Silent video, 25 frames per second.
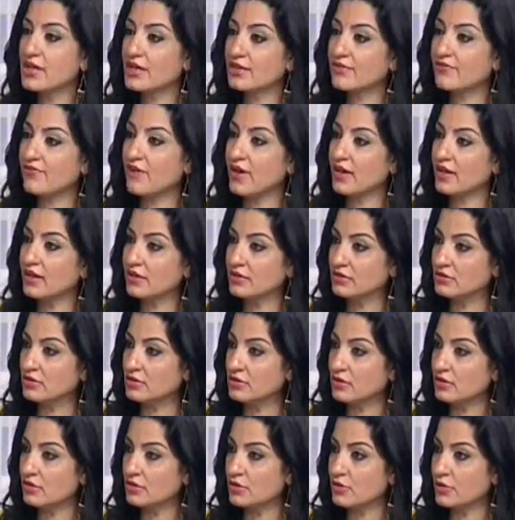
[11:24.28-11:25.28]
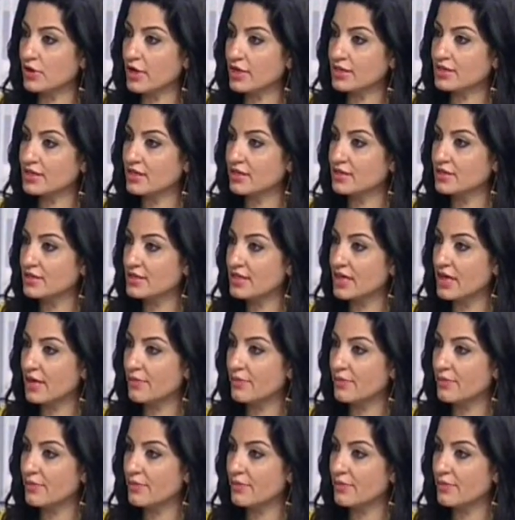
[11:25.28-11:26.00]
that violent, Your Excellency?